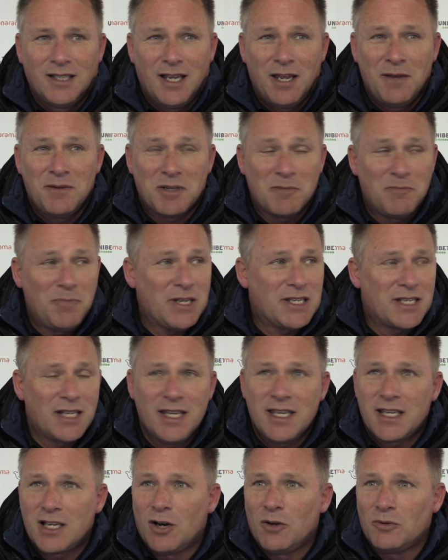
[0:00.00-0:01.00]
It was a
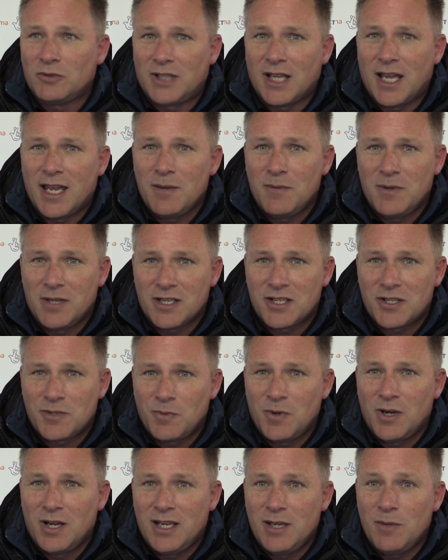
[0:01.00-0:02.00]
bitterly cold day with a
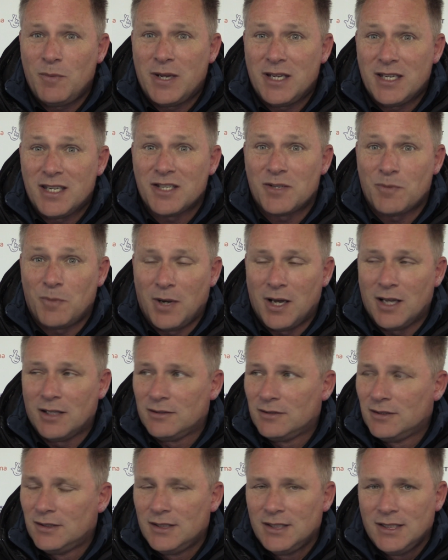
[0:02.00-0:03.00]
swirly wind as well,
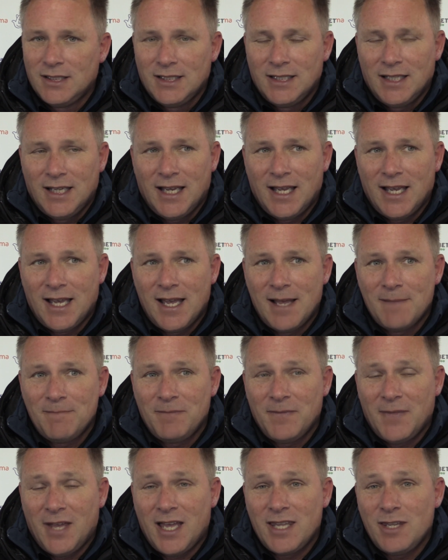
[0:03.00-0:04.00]

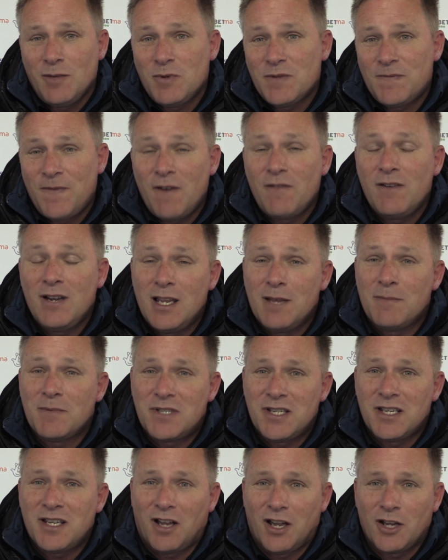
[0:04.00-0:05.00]
and there was very
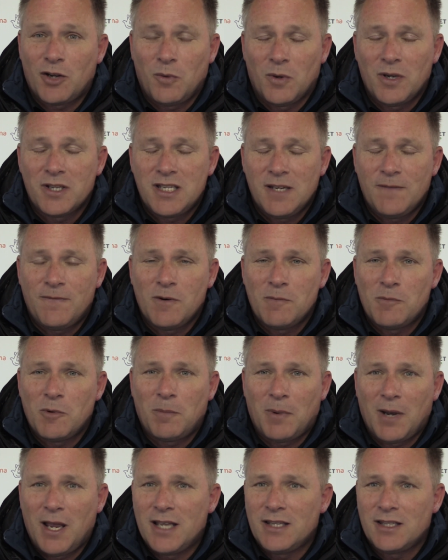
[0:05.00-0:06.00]
limited high quality
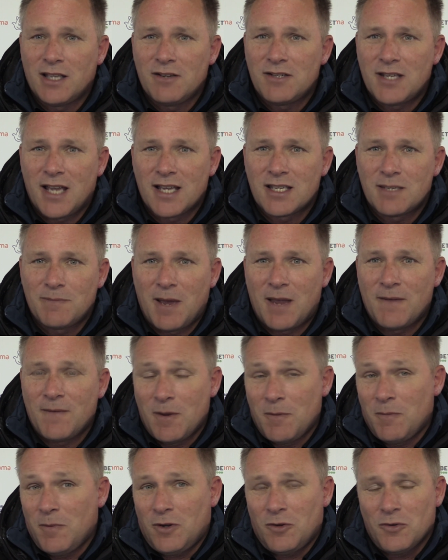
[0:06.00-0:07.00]
football played, no doubt about
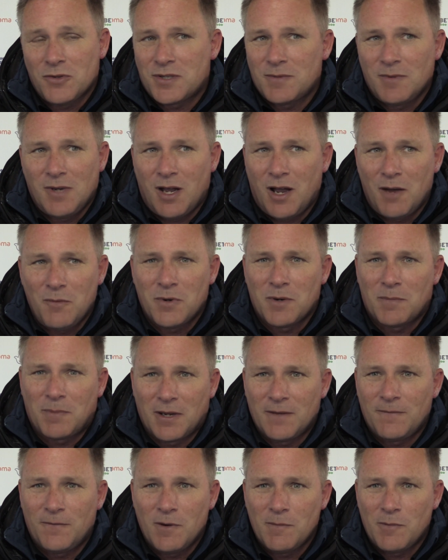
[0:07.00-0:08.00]
it. But of course, I want to
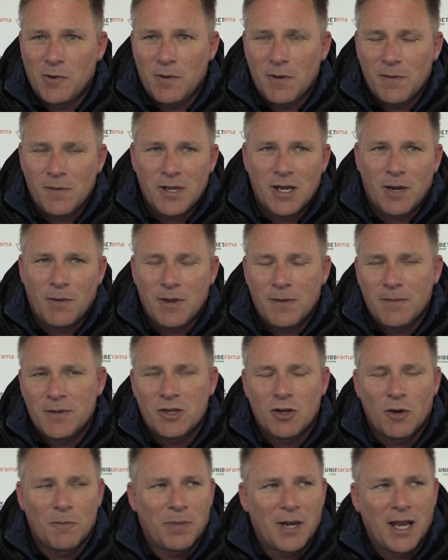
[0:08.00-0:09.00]
play football. When
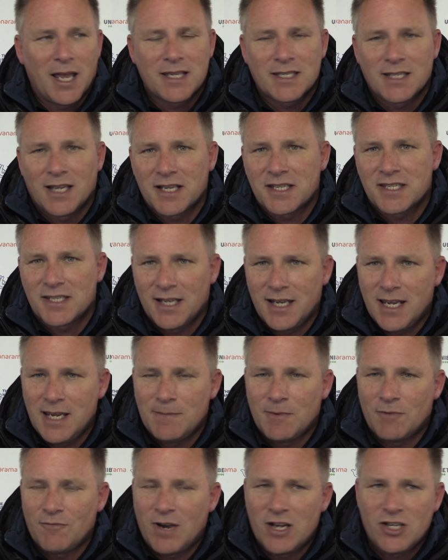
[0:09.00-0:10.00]
you got players like
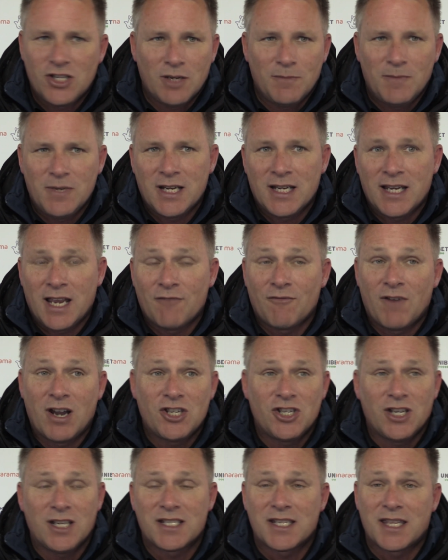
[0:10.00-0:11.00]
Salim and Reggie, and we didn't get
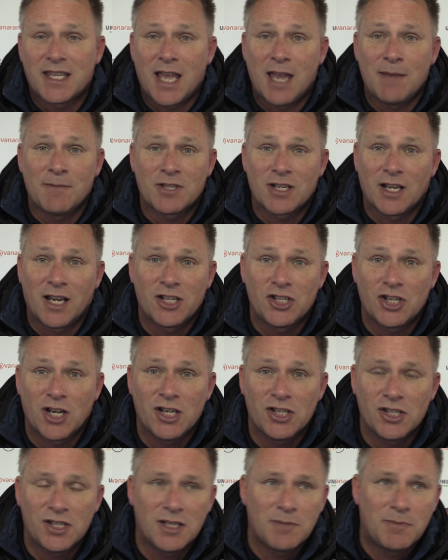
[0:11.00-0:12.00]
Reggie into the game until I
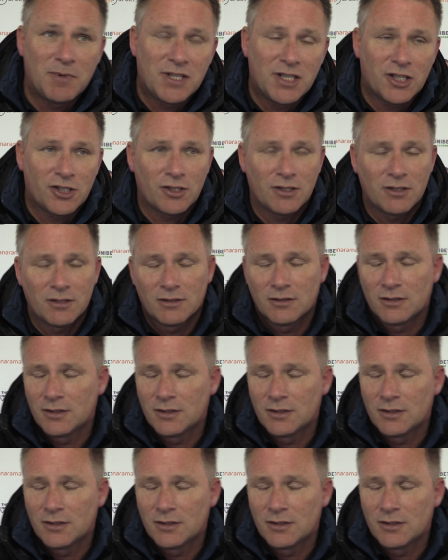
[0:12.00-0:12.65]
changed his position.